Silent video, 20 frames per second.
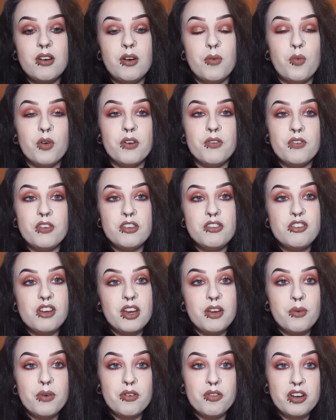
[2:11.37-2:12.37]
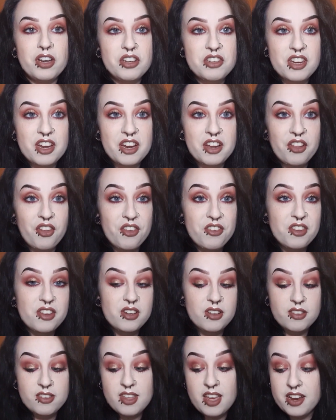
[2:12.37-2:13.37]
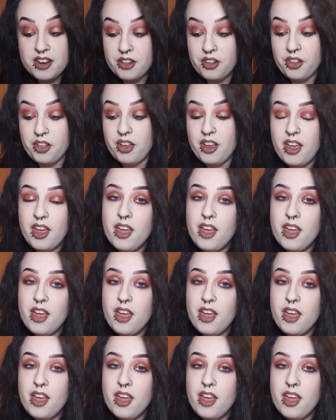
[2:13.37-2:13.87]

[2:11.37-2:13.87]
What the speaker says: on one of his genuine retailers in a sale,